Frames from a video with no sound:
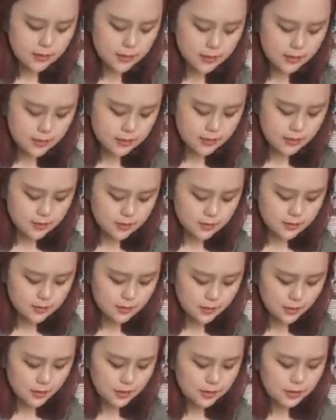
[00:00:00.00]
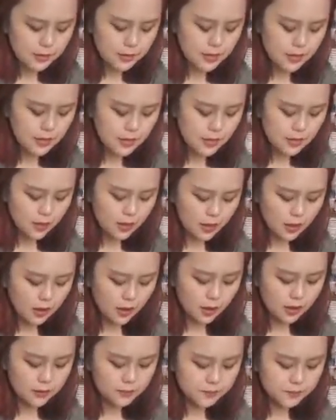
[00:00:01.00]
is the
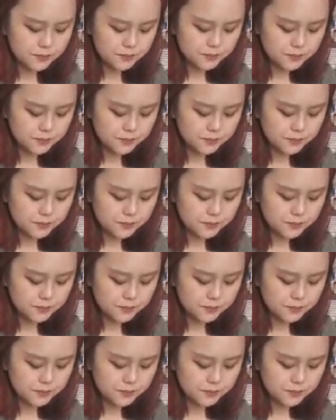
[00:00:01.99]
um,